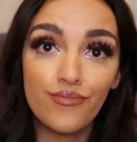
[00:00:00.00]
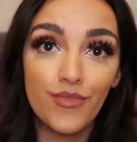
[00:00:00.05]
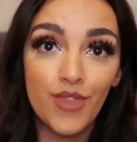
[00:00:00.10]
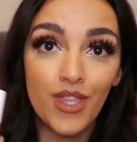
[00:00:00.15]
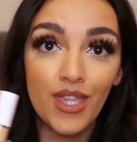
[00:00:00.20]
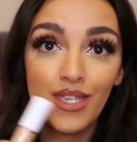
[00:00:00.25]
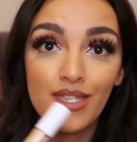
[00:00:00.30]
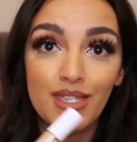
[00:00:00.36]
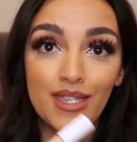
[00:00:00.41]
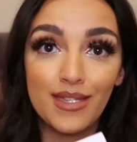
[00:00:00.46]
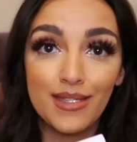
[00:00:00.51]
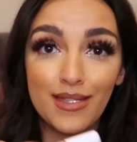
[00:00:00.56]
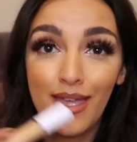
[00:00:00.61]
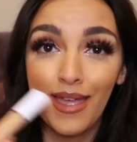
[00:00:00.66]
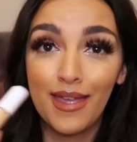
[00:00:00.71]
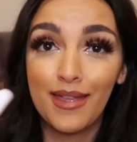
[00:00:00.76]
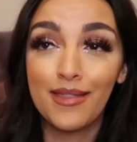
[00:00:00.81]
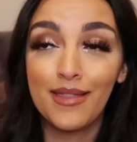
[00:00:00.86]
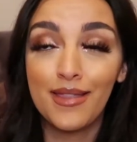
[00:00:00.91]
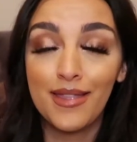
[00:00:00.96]
This is
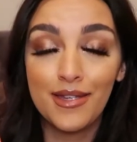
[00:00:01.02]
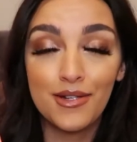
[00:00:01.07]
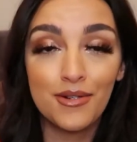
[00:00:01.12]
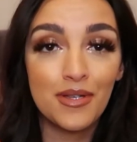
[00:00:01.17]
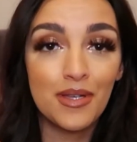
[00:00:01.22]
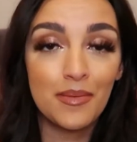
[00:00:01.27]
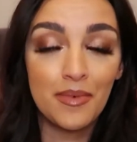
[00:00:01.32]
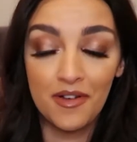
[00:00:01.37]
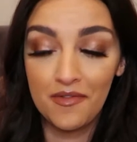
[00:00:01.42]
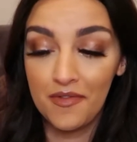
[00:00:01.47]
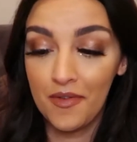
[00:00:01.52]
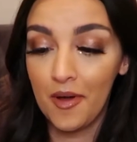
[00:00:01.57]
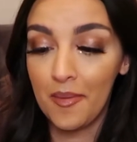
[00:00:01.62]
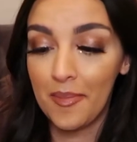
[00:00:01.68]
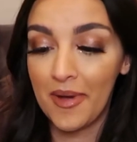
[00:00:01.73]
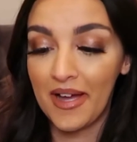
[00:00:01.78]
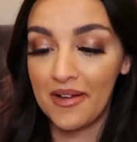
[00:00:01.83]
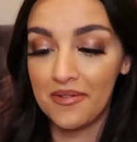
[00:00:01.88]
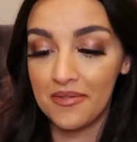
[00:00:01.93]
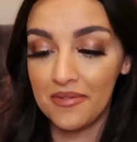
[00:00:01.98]
like literally about
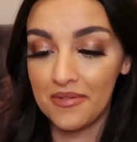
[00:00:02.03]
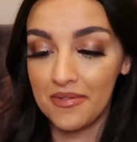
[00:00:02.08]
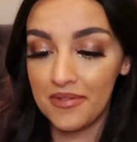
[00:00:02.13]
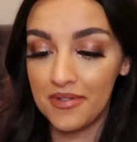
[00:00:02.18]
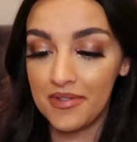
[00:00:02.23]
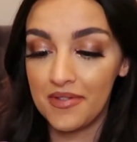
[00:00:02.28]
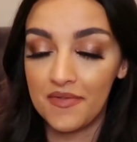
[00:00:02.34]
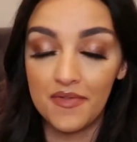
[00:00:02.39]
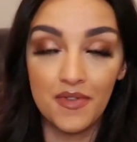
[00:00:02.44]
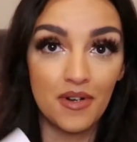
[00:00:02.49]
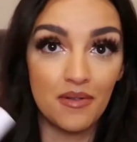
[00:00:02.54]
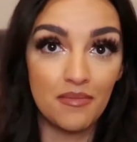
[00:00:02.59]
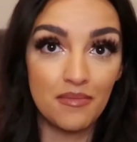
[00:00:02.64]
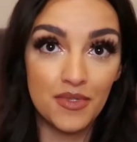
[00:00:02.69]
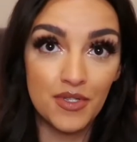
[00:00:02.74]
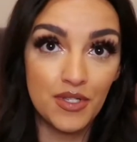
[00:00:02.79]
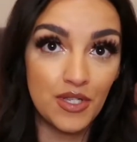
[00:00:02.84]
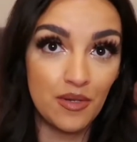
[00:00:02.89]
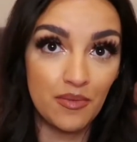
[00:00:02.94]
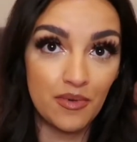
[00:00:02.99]
£4 from
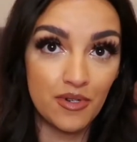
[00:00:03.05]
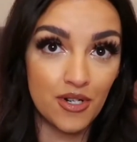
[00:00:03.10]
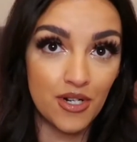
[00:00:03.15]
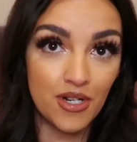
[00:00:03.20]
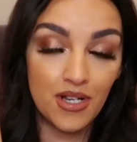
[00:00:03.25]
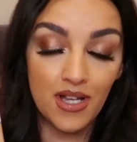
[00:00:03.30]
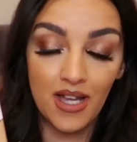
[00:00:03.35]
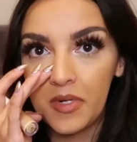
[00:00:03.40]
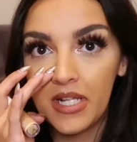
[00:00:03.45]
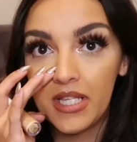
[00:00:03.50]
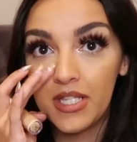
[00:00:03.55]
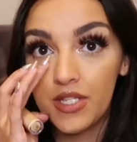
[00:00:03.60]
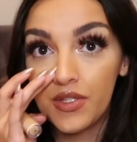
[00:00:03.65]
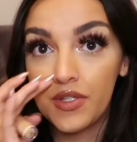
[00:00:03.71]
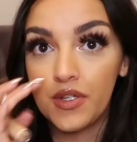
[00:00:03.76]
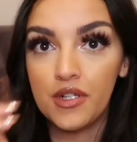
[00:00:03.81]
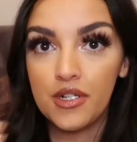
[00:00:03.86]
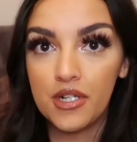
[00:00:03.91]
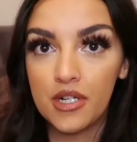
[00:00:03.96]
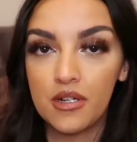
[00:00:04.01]
Superdrug, but it's
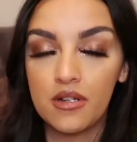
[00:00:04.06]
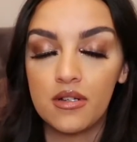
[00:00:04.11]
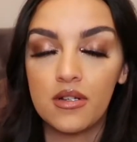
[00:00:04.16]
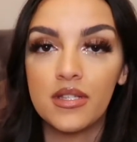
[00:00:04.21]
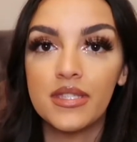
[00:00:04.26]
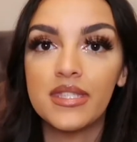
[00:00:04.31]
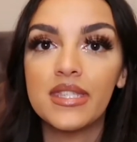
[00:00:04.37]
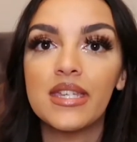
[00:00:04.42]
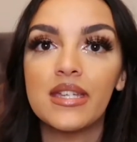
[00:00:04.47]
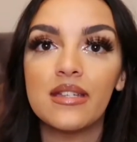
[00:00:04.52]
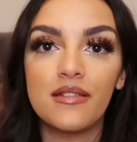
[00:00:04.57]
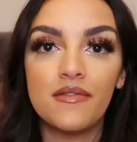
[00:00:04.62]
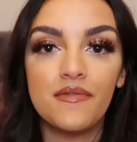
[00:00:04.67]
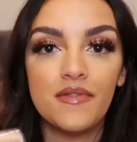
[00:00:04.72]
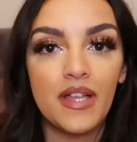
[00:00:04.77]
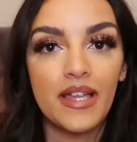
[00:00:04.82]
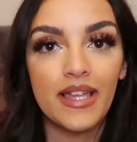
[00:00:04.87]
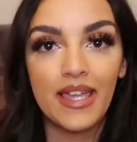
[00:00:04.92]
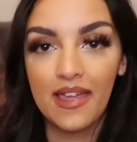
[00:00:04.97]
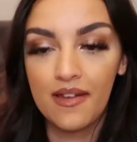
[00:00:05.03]
such a good concealer for
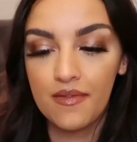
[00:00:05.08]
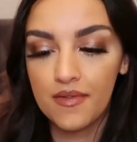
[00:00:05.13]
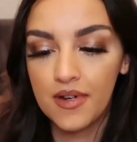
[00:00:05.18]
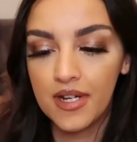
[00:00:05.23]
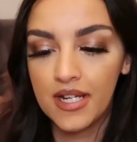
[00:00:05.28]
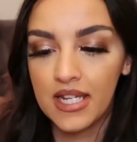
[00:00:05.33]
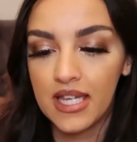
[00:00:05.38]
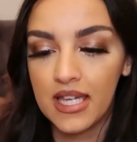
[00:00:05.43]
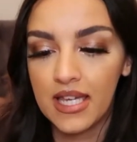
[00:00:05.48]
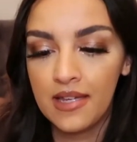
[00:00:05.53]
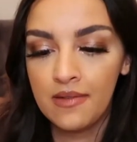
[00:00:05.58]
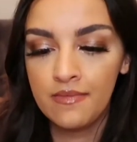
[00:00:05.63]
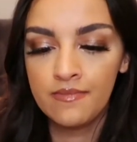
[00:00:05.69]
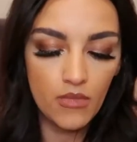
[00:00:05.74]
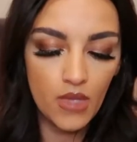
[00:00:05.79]
like every day.